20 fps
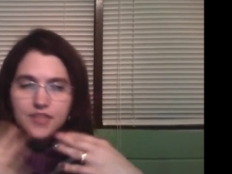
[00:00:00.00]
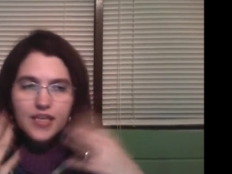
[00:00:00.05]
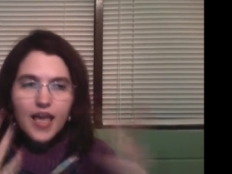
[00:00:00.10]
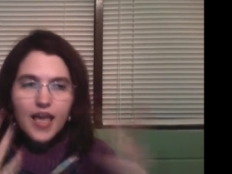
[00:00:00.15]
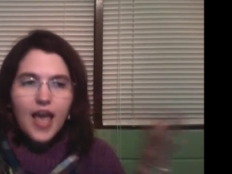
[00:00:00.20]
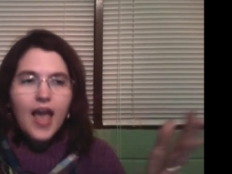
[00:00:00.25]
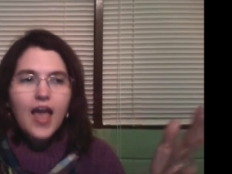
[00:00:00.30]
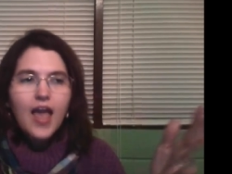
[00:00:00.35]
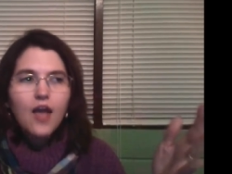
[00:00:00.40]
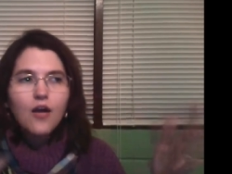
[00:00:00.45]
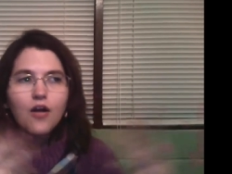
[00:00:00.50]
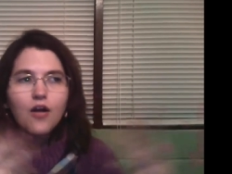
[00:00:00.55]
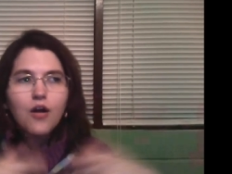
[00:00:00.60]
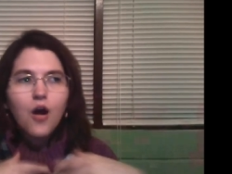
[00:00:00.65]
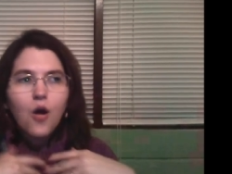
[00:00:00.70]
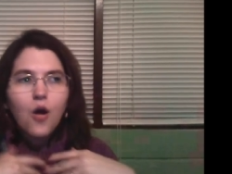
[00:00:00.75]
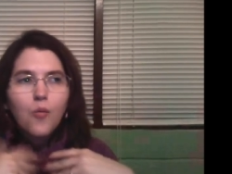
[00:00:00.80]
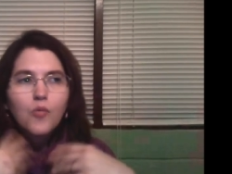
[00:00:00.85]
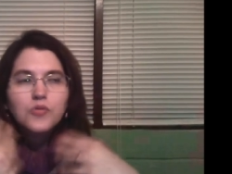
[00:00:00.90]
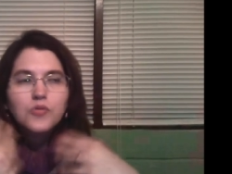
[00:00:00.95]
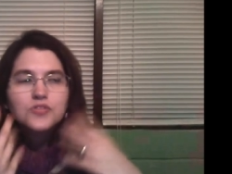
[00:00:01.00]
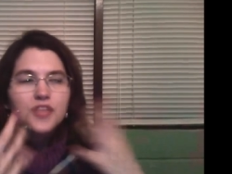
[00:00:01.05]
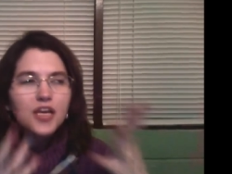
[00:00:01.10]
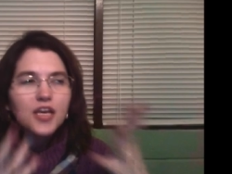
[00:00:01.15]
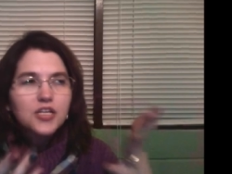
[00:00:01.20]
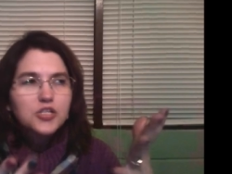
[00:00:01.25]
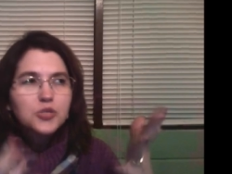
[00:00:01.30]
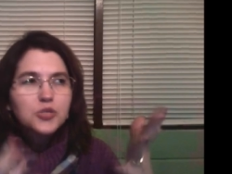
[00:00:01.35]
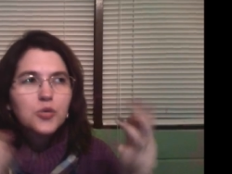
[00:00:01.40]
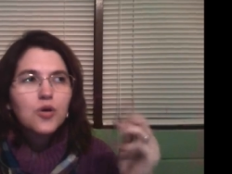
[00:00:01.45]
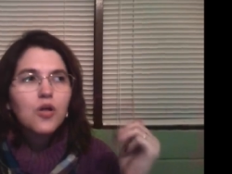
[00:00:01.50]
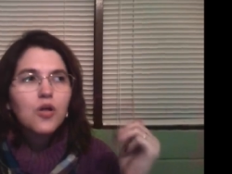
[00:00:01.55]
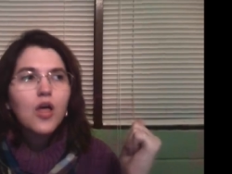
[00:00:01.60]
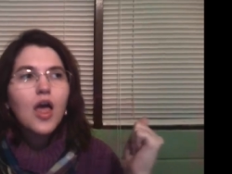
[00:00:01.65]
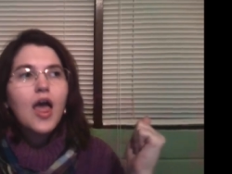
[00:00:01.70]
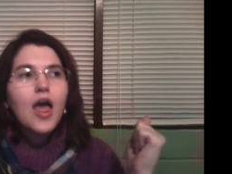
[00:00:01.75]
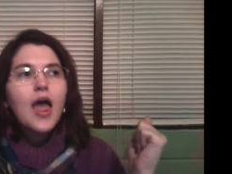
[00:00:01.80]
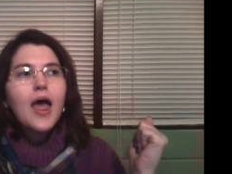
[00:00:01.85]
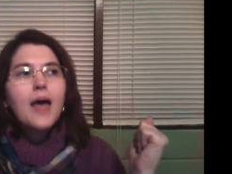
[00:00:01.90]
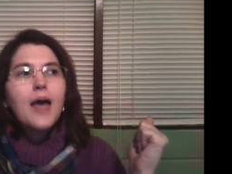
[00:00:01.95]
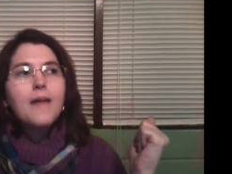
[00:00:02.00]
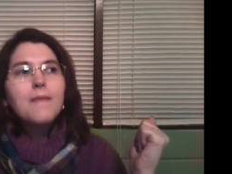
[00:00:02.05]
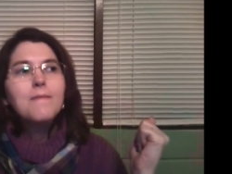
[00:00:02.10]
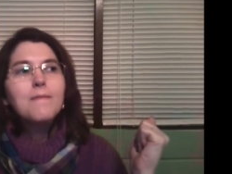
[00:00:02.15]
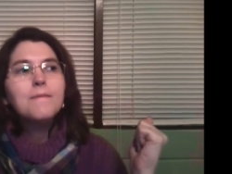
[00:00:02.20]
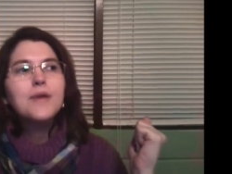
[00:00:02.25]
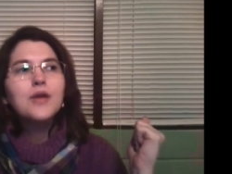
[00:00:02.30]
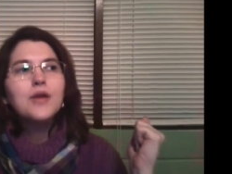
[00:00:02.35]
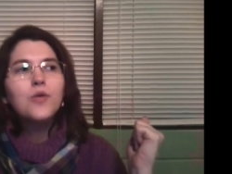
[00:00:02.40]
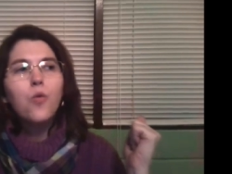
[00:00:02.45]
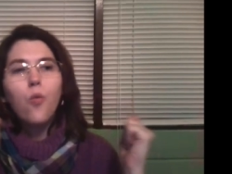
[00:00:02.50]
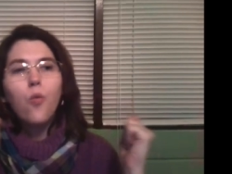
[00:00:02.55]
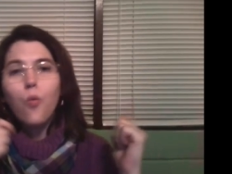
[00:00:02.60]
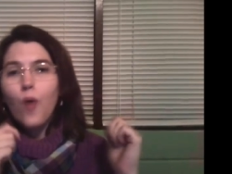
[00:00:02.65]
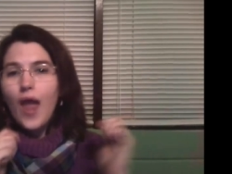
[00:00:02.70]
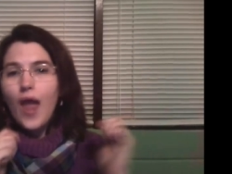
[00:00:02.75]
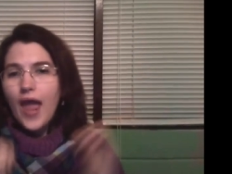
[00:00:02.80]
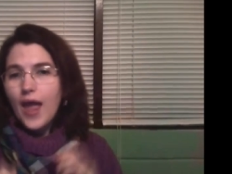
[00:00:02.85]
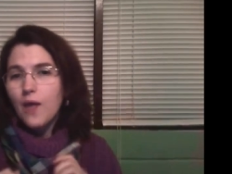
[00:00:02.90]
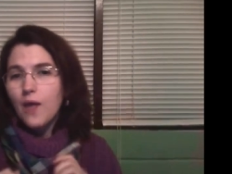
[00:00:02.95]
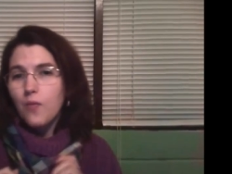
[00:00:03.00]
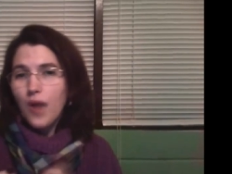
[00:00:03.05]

gay or homosexual, but way,